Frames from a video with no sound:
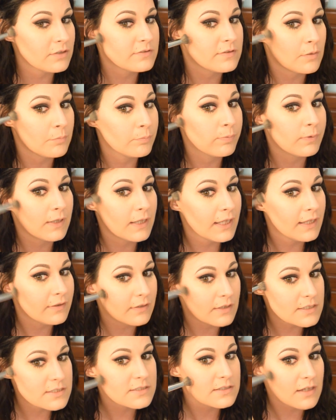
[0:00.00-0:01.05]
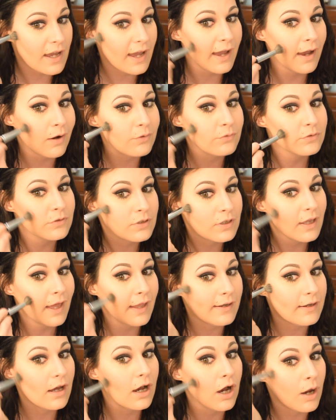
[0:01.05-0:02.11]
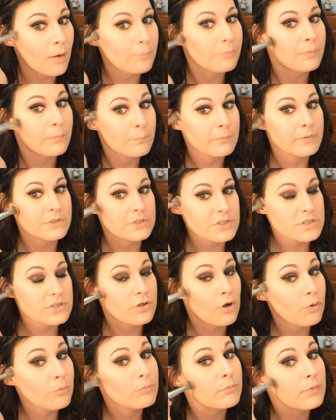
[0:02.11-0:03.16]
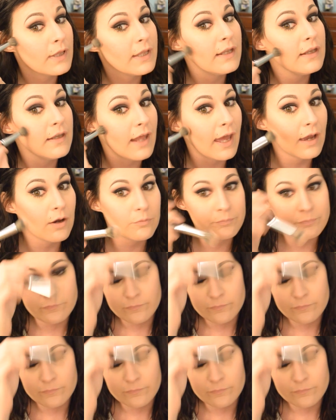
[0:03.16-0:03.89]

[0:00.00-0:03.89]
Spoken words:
So blend this out and up. But just don't blend down.